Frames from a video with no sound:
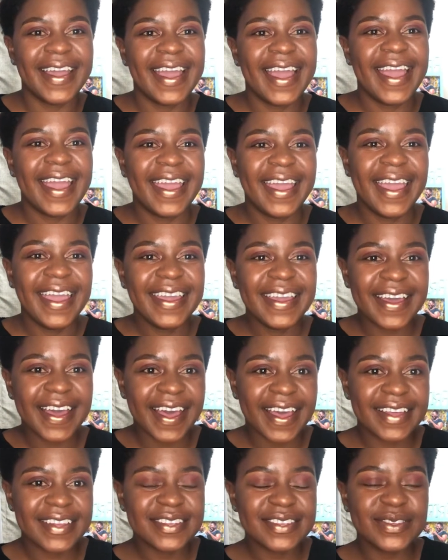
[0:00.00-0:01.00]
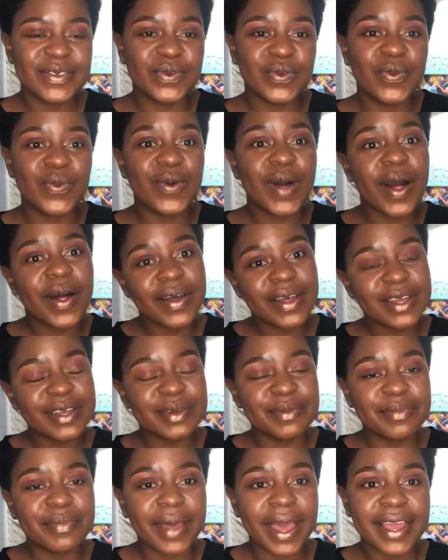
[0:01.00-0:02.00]
Hey guys, welcome
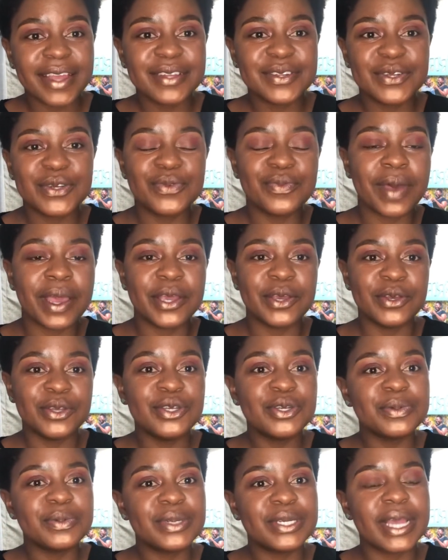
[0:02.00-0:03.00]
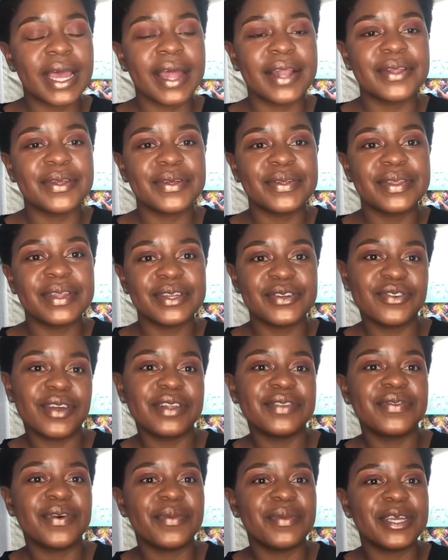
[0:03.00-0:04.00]
back to my YouTube channel, The
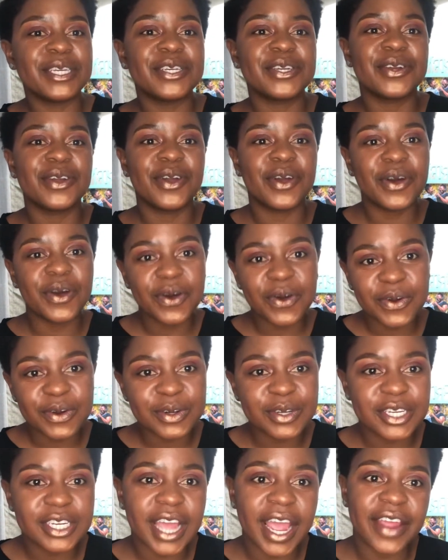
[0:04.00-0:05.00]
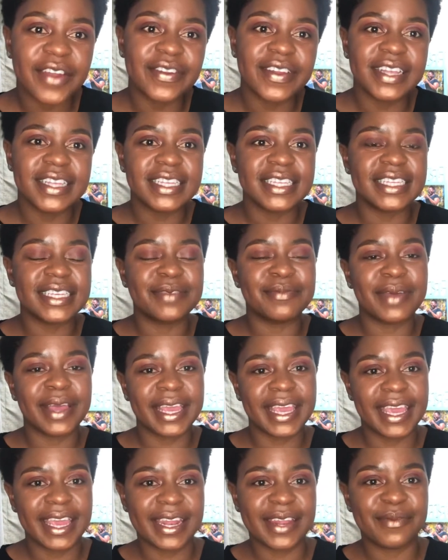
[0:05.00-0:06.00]
Transformation Coach, Irene Titima
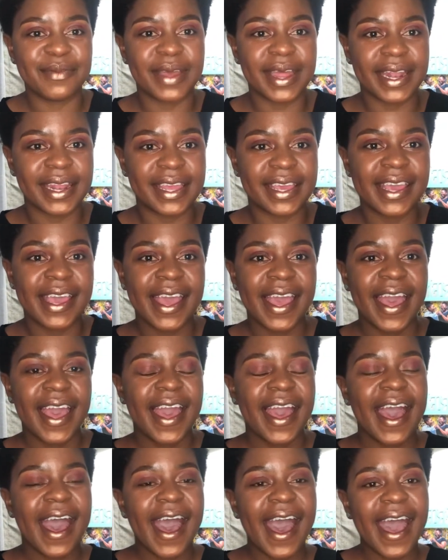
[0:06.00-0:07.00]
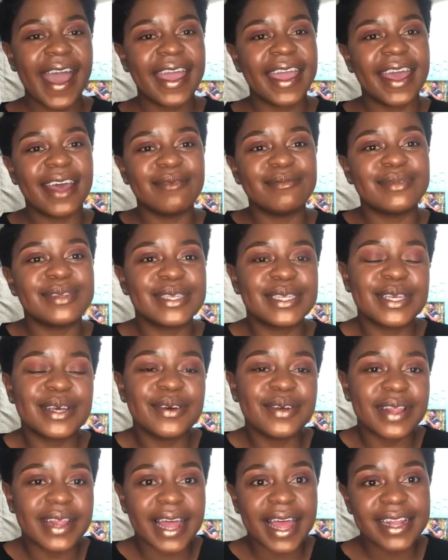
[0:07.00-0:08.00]
Kirimani. I am so
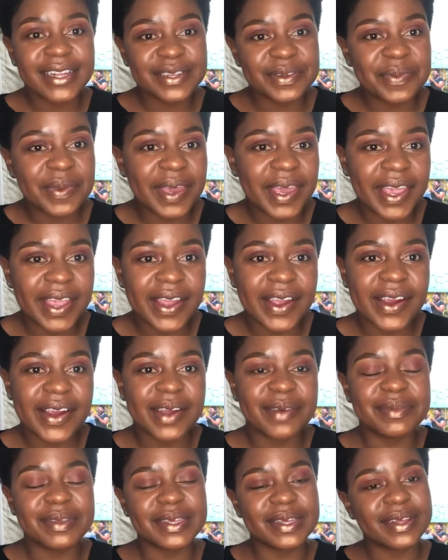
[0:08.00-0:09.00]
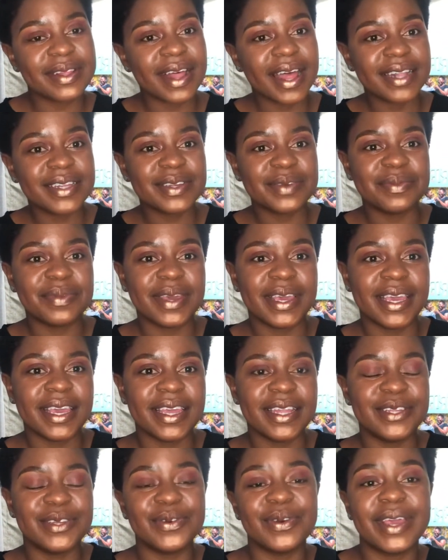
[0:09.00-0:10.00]
glad to be here. I'm so glad to be
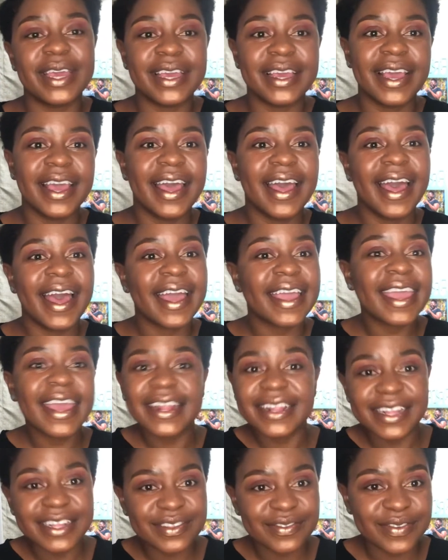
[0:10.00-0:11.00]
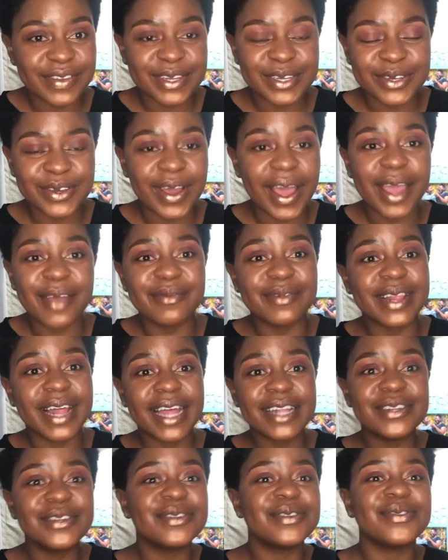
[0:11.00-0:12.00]
doing again this video. I'm glad to
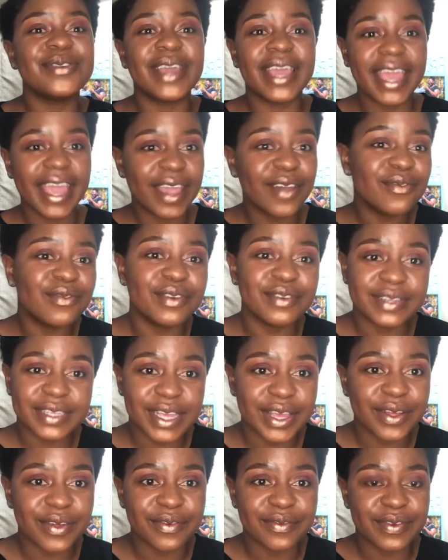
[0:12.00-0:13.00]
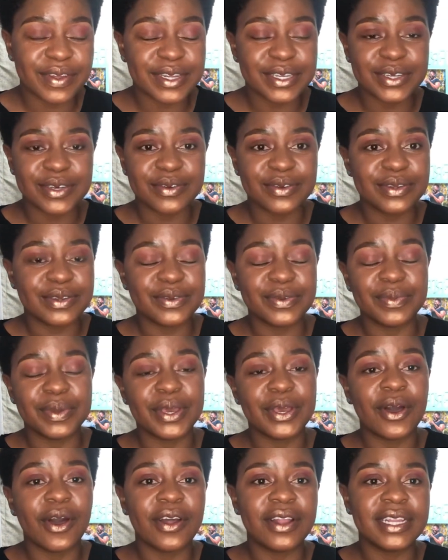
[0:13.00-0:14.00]
do every single video, to be
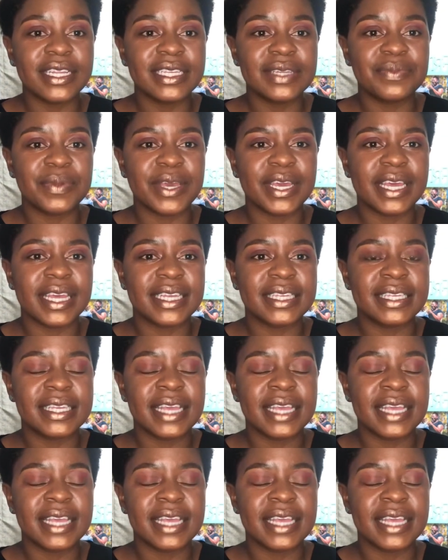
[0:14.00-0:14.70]
honest, because